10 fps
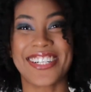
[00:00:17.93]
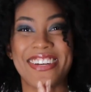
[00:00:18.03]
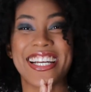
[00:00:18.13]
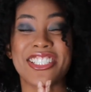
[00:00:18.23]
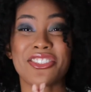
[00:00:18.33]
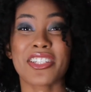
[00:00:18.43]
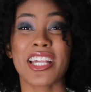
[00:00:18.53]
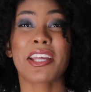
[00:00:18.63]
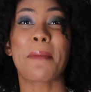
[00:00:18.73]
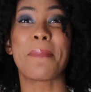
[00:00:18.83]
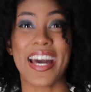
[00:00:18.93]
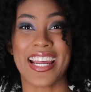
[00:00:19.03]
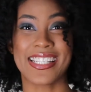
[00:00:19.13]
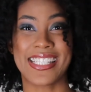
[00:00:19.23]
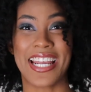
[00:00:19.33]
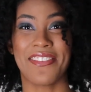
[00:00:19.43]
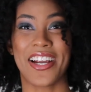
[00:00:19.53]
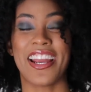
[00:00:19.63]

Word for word: Oh my god, you look like a badass saver.